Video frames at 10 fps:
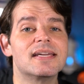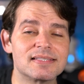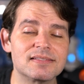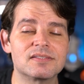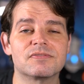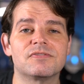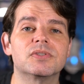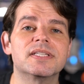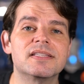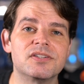gets into
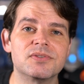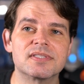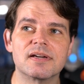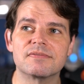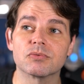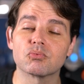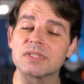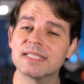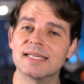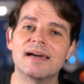fully the new stuff, you
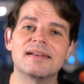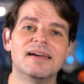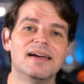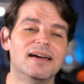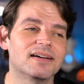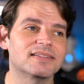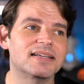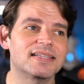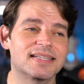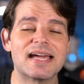really get,
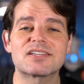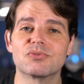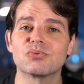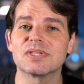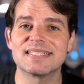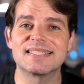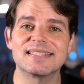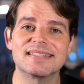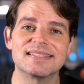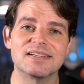like, you can actually really
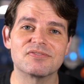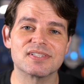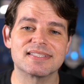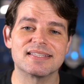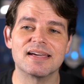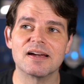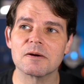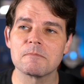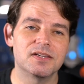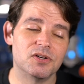see the difference
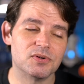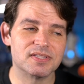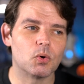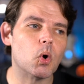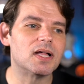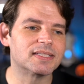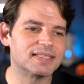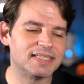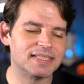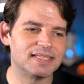there, you know, in the
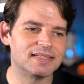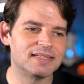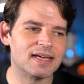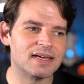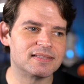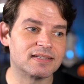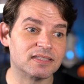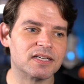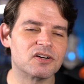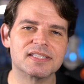quality and the
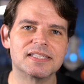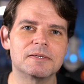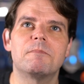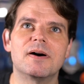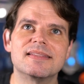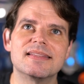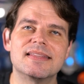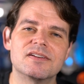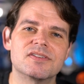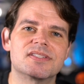clarity. But
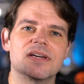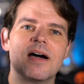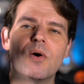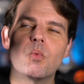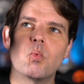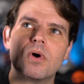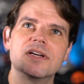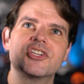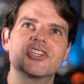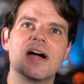there's
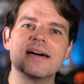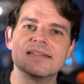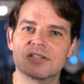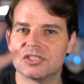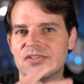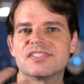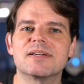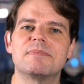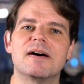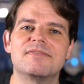one shot, the
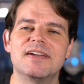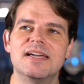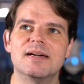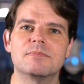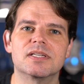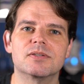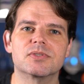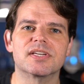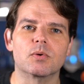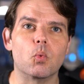close-up of him, you know,
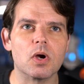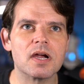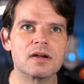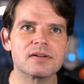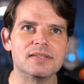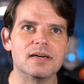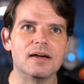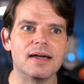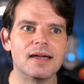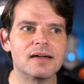he's like, where in the
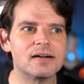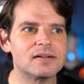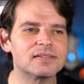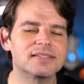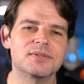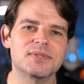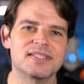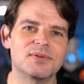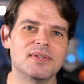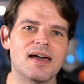hell? You know,
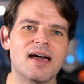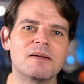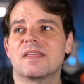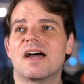he's doing that.